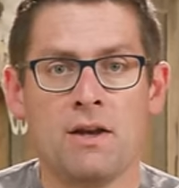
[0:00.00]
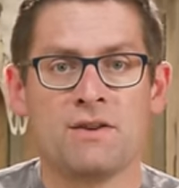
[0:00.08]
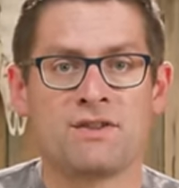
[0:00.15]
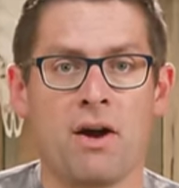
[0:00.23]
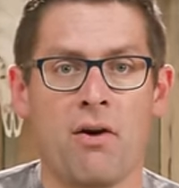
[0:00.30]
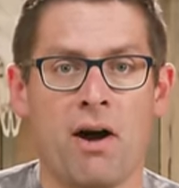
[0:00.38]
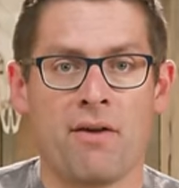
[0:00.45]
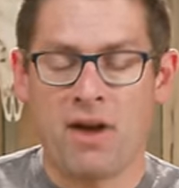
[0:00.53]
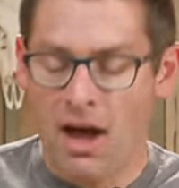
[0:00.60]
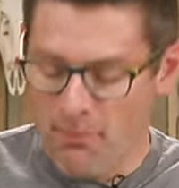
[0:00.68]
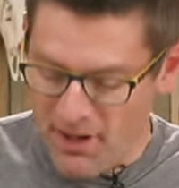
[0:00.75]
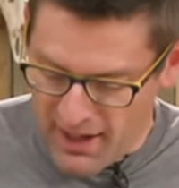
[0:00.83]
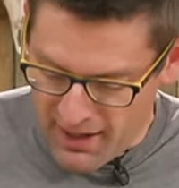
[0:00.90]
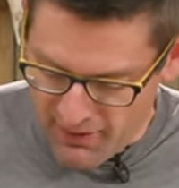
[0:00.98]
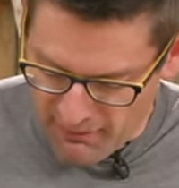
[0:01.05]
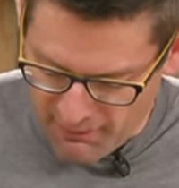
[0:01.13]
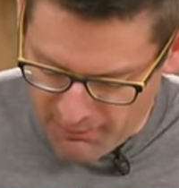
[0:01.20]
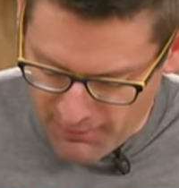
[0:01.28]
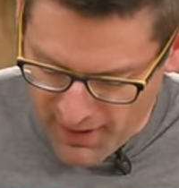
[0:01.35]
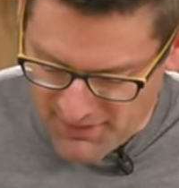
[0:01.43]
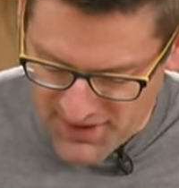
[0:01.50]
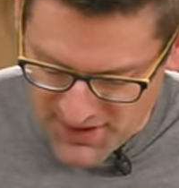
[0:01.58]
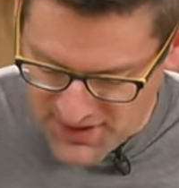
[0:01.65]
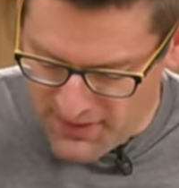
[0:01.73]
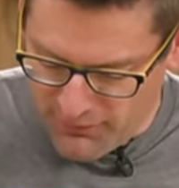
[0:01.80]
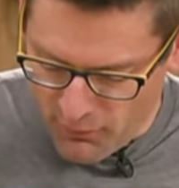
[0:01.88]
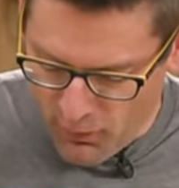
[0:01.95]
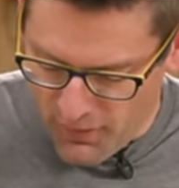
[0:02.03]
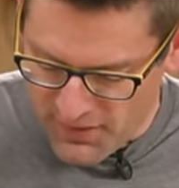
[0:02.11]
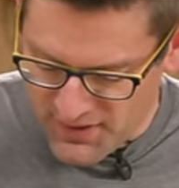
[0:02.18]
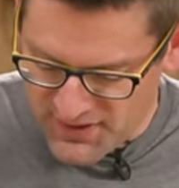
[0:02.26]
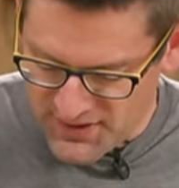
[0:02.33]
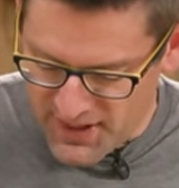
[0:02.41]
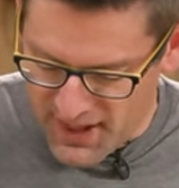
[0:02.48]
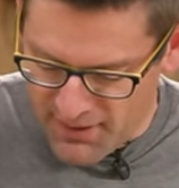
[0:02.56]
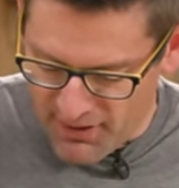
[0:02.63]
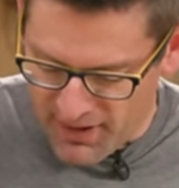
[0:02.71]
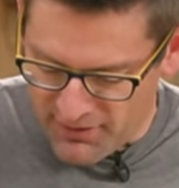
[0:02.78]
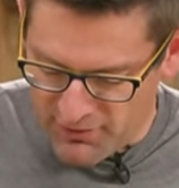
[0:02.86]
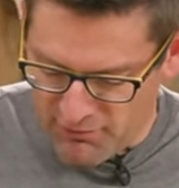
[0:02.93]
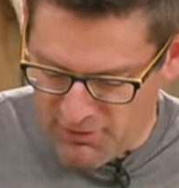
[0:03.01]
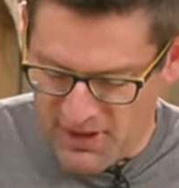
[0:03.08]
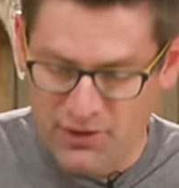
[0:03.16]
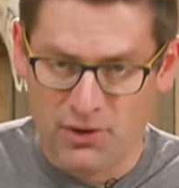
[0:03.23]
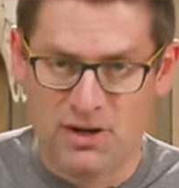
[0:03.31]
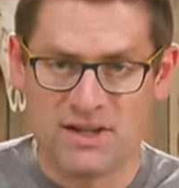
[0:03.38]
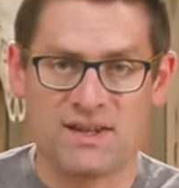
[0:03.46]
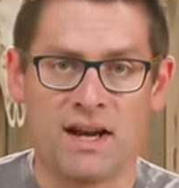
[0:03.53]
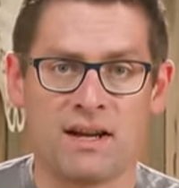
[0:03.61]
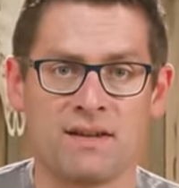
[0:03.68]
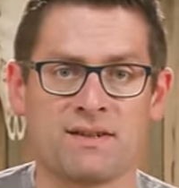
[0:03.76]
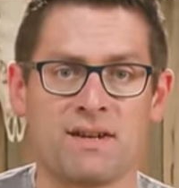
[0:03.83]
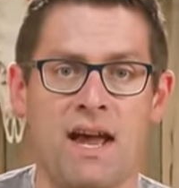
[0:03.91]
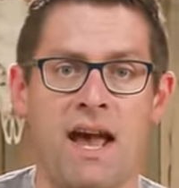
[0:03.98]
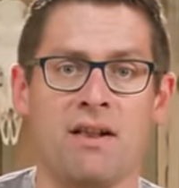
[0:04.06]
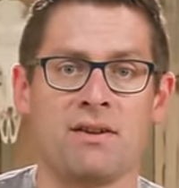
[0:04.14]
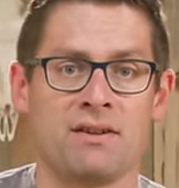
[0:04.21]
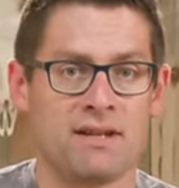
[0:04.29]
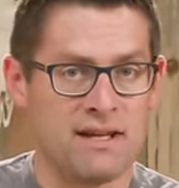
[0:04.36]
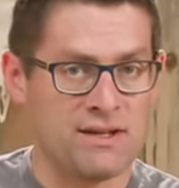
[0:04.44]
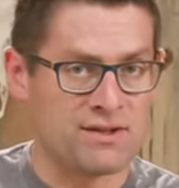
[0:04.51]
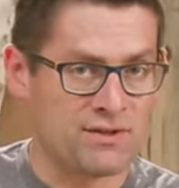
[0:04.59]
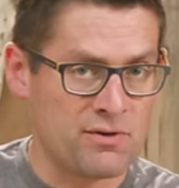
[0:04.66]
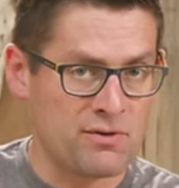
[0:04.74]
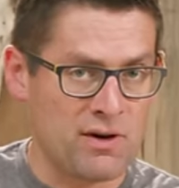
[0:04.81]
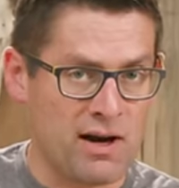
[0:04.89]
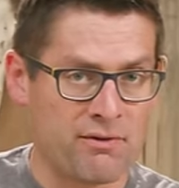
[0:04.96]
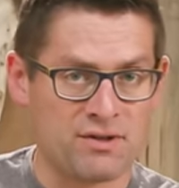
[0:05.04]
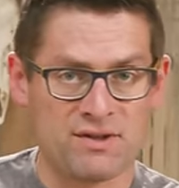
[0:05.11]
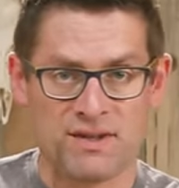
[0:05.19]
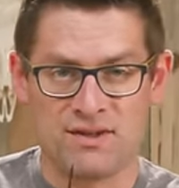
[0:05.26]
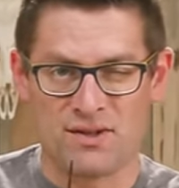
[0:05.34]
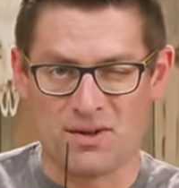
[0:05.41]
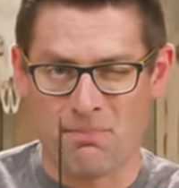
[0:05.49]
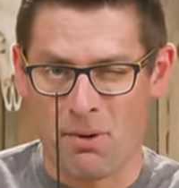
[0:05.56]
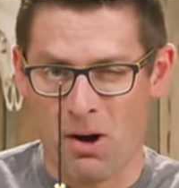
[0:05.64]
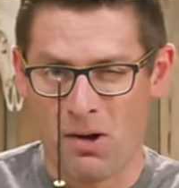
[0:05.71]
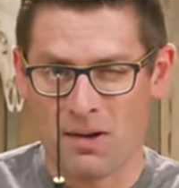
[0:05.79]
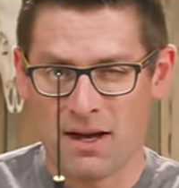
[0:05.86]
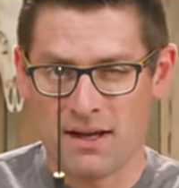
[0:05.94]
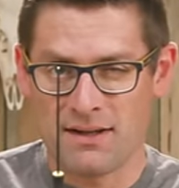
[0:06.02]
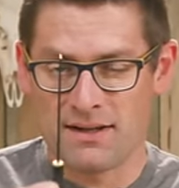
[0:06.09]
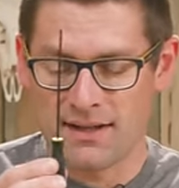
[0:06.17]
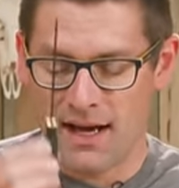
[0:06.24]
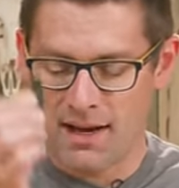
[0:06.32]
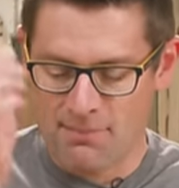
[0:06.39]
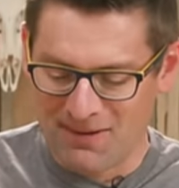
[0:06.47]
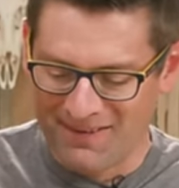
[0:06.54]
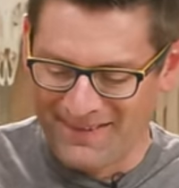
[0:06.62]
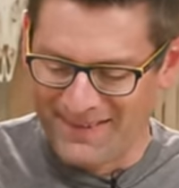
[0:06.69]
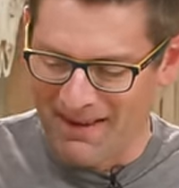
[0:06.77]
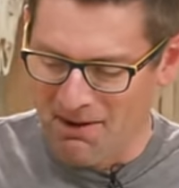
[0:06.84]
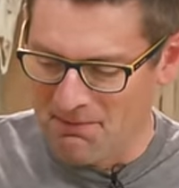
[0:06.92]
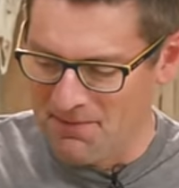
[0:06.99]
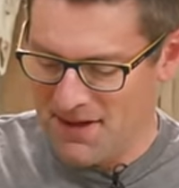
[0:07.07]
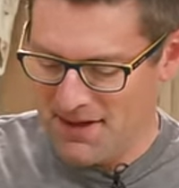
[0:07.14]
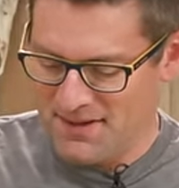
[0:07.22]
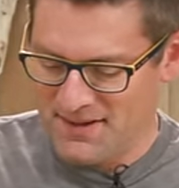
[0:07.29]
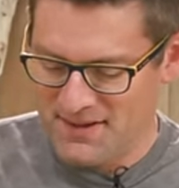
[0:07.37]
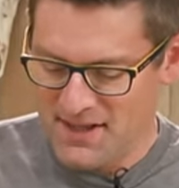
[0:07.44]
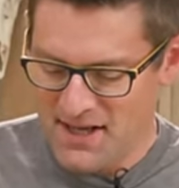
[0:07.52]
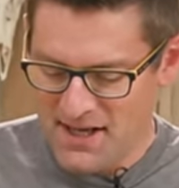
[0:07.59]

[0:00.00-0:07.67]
So I've got my 564ths and my 332nds Allen key screwdrivers. These are the ball end type, love these.